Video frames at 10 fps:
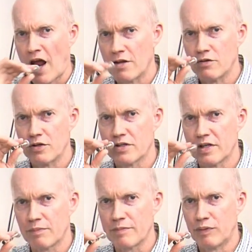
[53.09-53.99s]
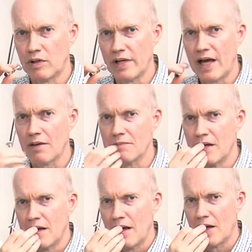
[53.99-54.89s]
and you just simply pull out.
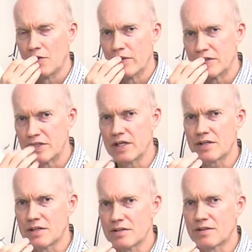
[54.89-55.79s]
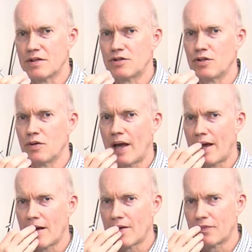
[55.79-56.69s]
And the resistance that you
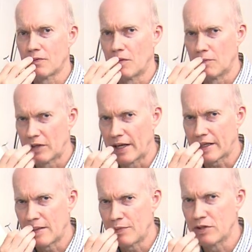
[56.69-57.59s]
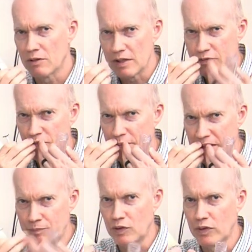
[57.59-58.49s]
have, like keeping your lips from
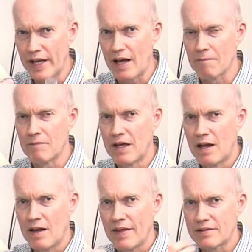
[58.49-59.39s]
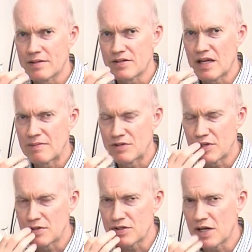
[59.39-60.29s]
being pulled out, that's the same
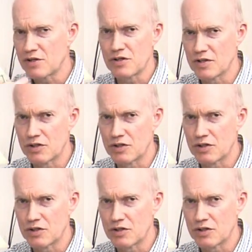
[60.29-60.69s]
sensation